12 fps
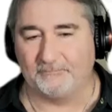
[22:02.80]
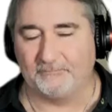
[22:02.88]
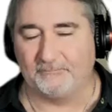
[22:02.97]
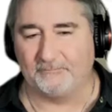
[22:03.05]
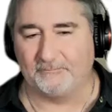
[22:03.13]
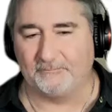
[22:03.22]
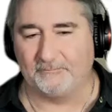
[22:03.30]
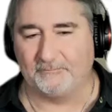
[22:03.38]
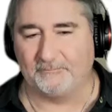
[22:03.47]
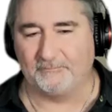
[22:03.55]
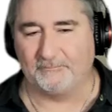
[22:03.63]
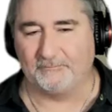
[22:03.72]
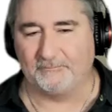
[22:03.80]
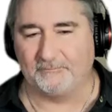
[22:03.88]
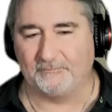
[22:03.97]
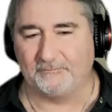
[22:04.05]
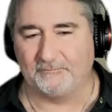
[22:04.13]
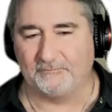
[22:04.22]

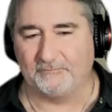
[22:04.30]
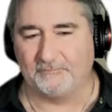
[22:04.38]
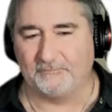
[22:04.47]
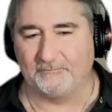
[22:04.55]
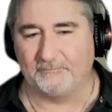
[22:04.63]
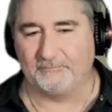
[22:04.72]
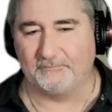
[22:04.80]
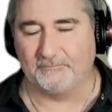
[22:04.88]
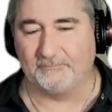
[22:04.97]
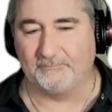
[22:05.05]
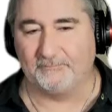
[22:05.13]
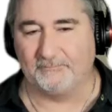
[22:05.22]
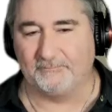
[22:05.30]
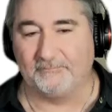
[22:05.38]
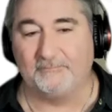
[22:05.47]
The person shown says nothing.